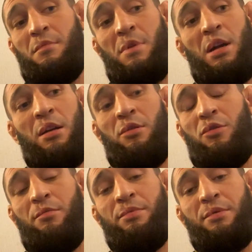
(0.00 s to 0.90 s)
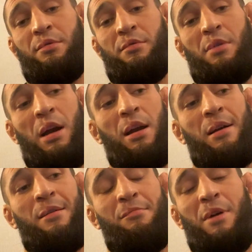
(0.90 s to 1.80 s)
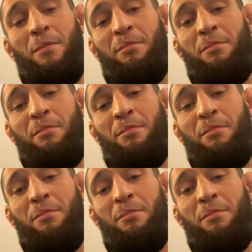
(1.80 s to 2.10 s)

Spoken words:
I hope so. I have my